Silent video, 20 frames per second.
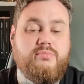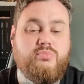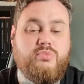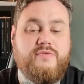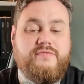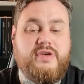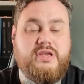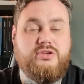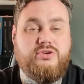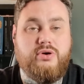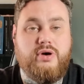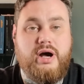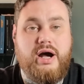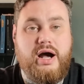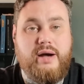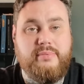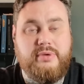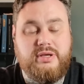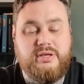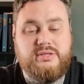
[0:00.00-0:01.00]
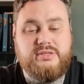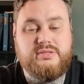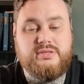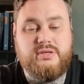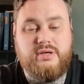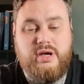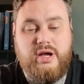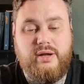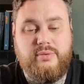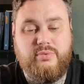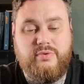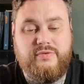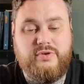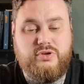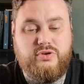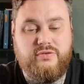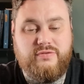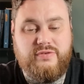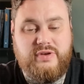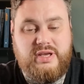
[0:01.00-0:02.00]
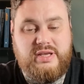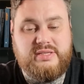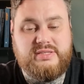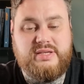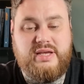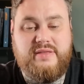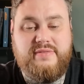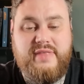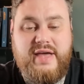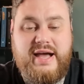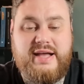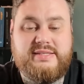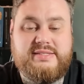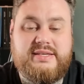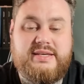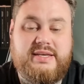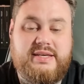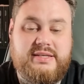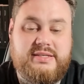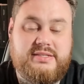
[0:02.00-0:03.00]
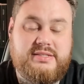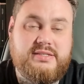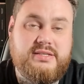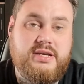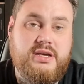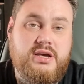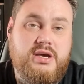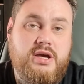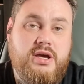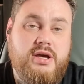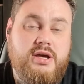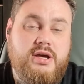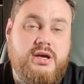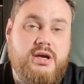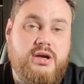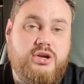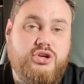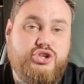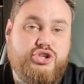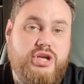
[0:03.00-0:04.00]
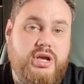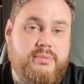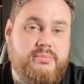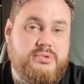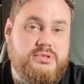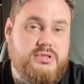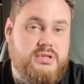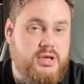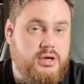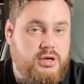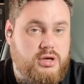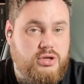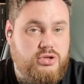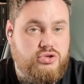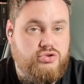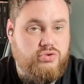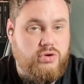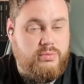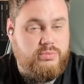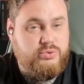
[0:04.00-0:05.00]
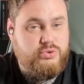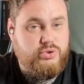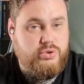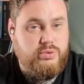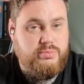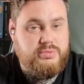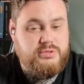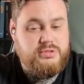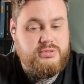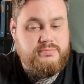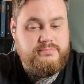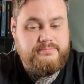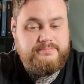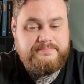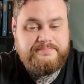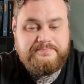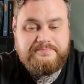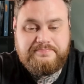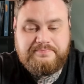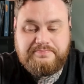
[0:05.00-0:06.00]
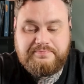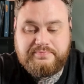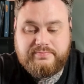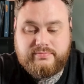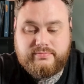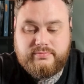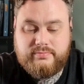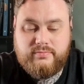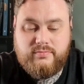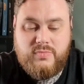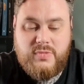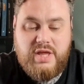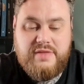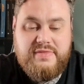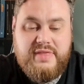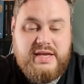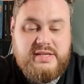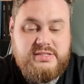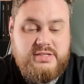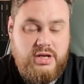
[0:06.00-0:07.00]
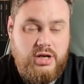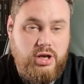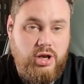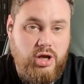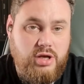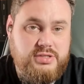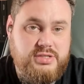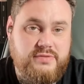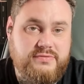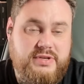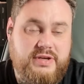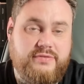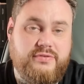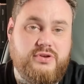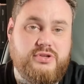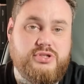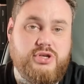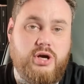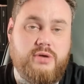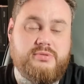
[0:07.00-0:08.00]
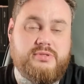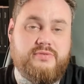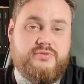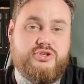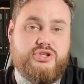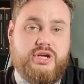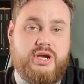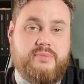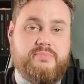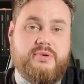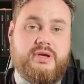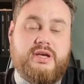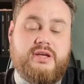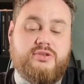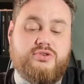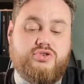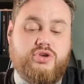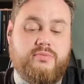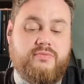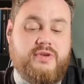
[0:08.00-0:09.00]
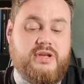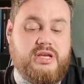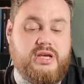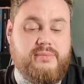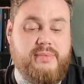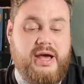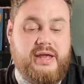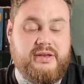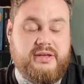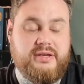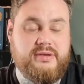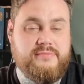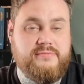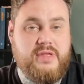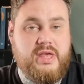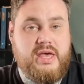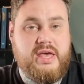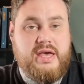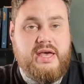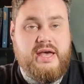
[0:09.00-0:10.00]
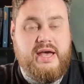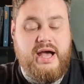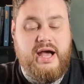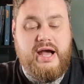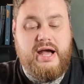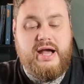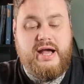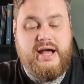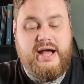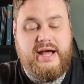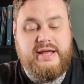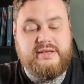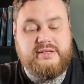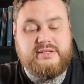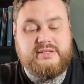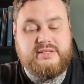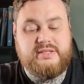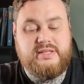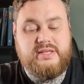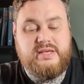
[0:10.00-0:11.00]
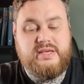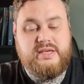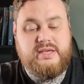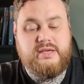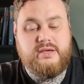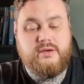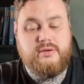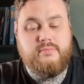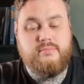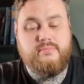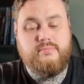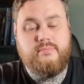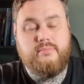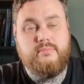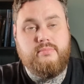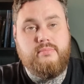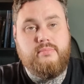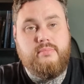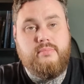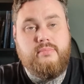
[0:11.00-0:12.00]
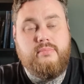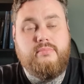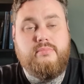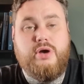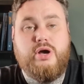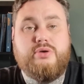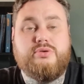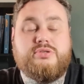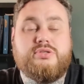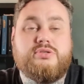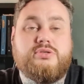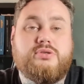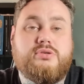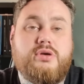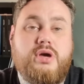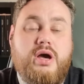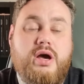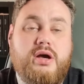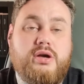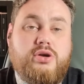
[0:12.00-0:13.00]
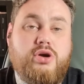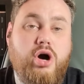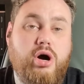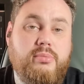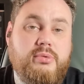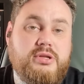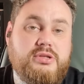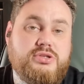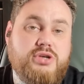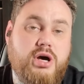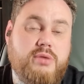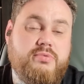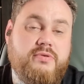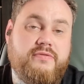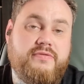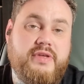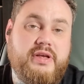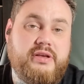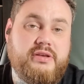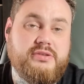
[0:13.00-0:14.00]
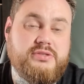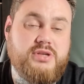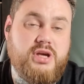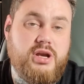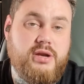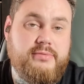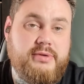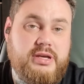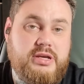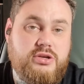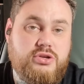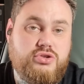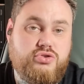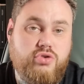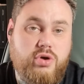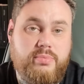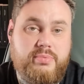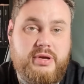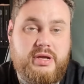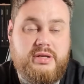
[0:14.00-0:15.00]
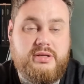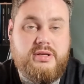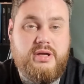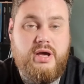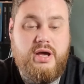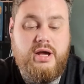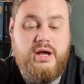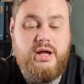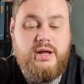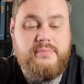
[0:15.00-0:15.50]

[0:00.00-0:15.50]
within your armies, within your fleets, and that is ships that can drop troops. There's lots of different types of ship in Dropfleet Commander, and the most common type of thing is going to be dropping